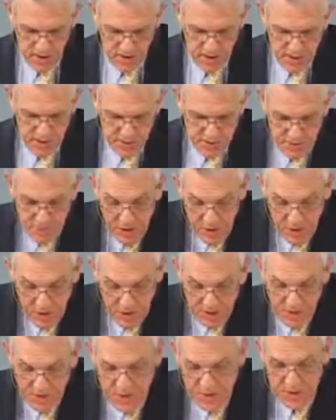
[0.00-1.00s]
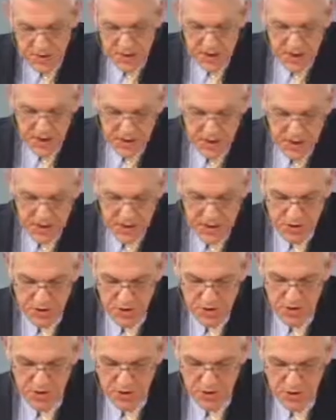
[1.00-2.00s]
especially since the Industrial
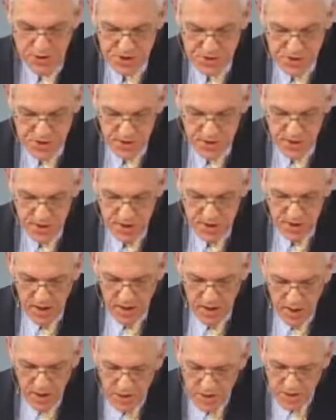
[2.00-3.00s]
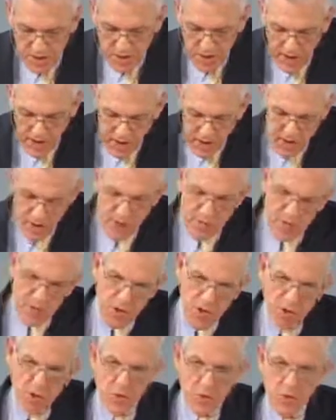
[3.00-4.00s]
Revolution, he would tend to
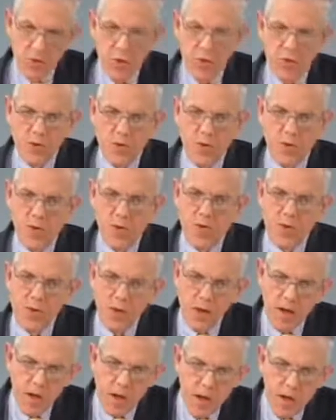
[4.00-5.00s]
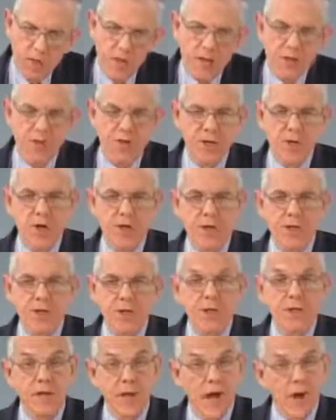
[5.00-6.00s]
view the climate change
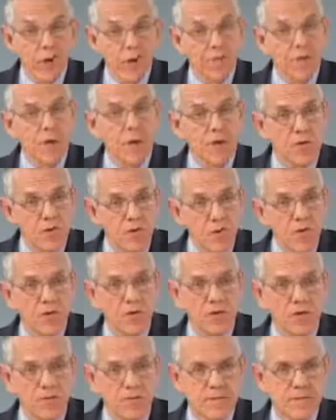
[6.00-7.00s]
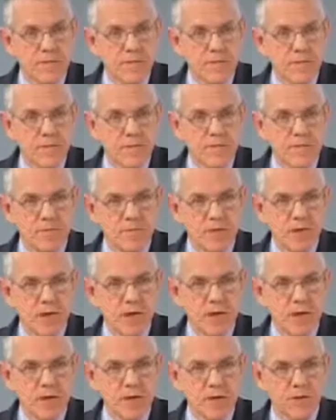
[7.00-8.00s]
as out of control
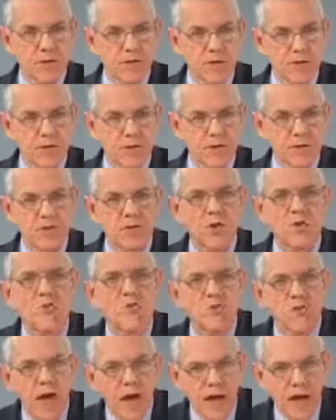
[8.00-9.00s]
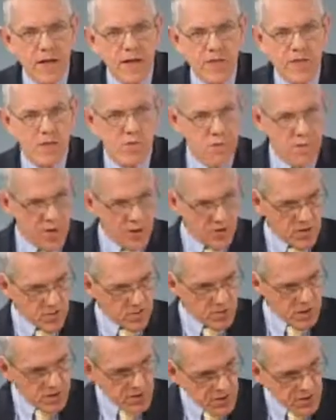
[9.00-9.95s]
because it's, it's so fast compared to what he's